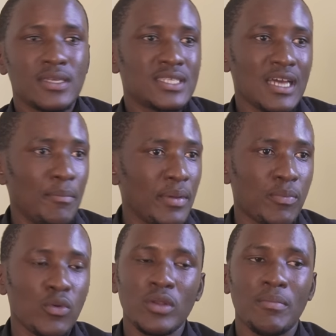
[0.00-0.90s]
Some
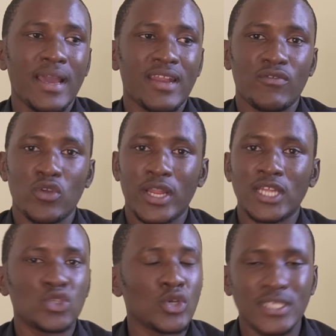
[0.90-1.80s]
people might have not
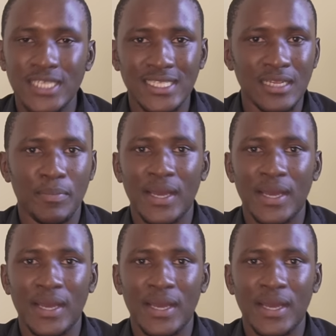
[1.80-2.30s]
enjoyed certain